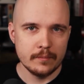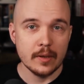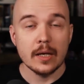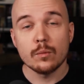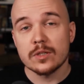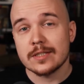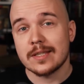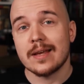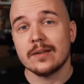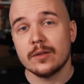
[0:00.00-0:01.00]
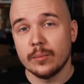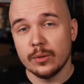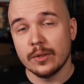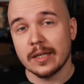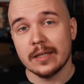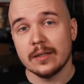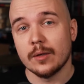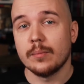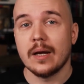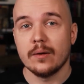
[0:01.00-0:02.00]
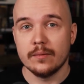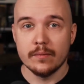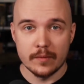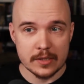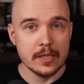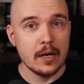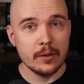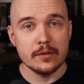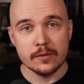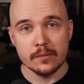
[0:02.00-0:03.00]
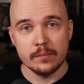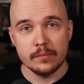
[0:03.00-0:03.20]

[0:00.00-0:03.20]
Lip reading: And what does that communicate about this character?